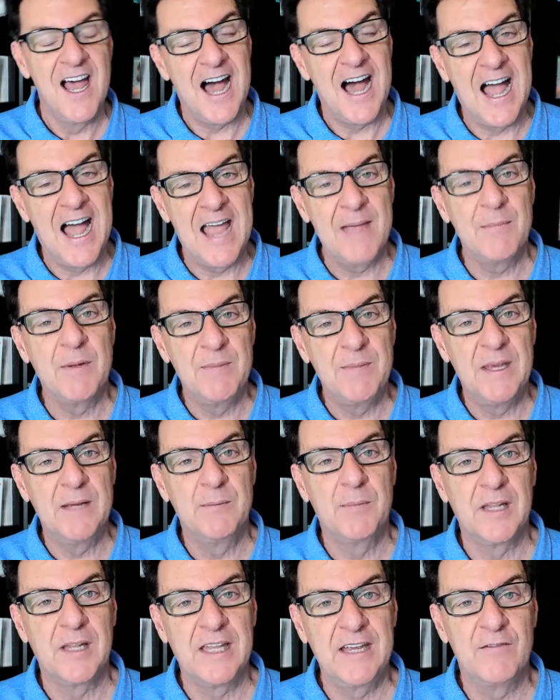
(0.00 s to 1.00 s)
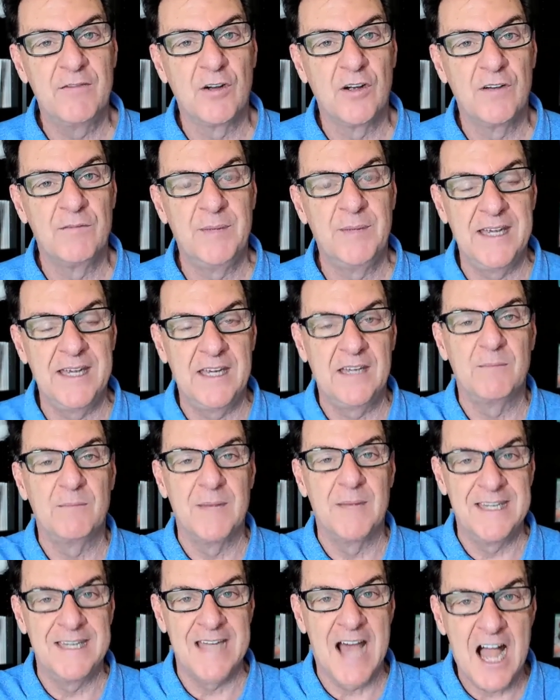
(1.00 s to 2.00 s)
I'm a big believer of being
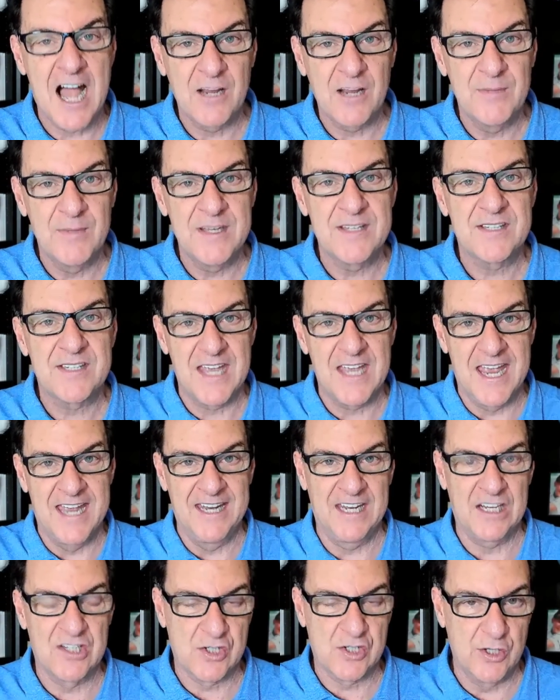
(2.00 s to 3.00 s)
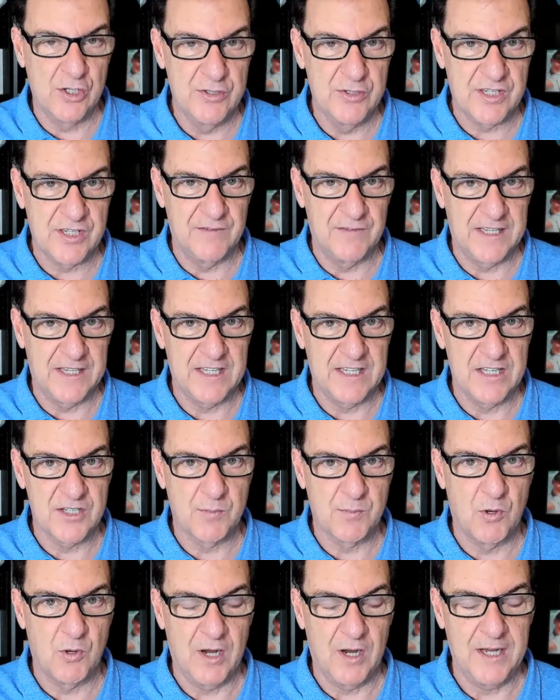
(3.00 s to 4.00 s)
monogamous and exclusive at this
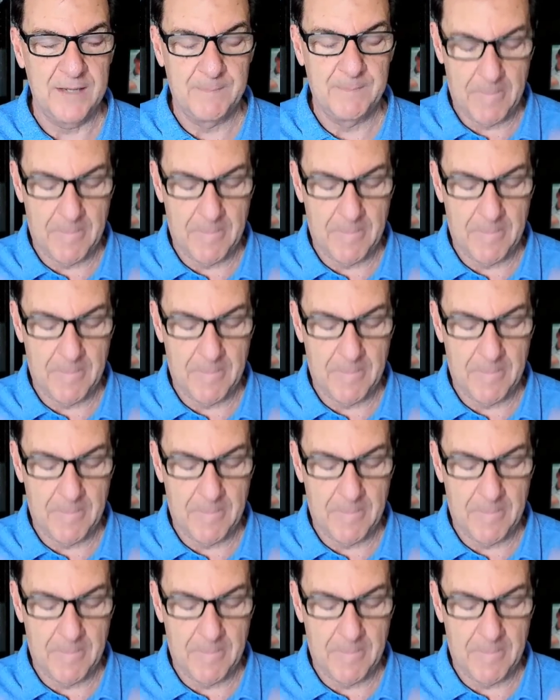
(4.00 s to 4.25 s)
point.